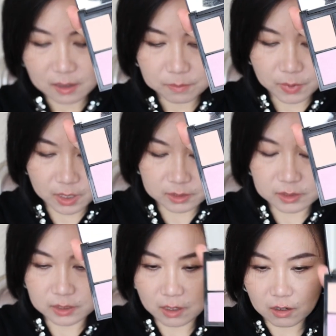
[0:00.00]

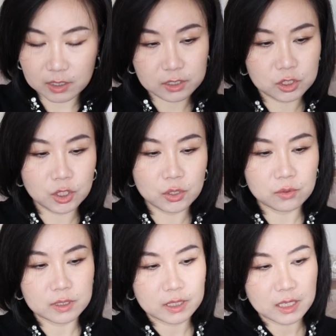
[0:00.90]
but I
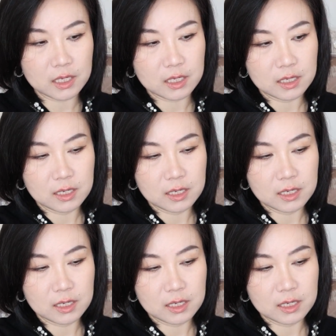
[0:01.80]
took the